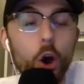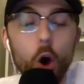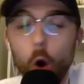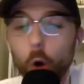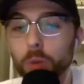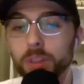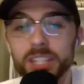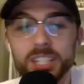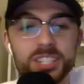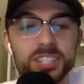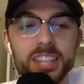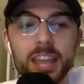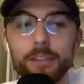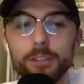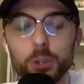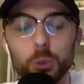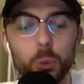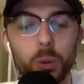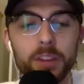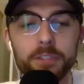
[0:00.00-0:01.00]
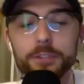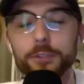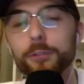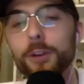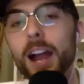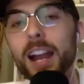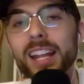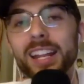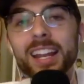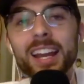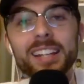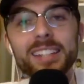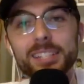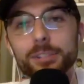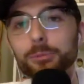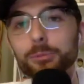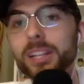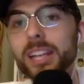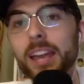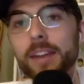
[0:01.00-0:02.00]
Only seven whiffs Friday night.
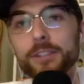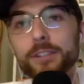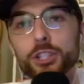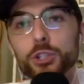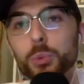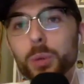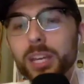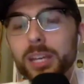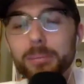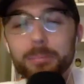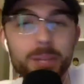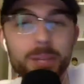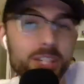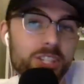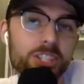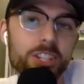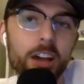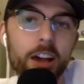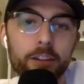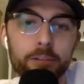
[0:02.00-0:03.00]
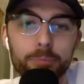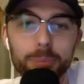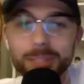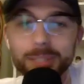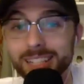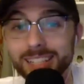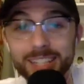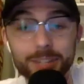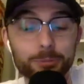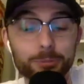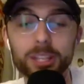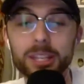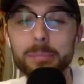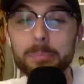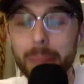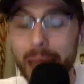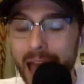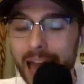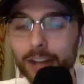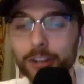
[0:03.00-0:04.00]
Didn't really have his swing and miss stuff, but it didn't really
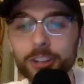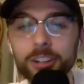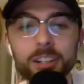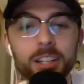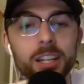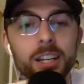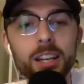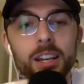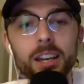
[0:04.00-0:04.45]
matter.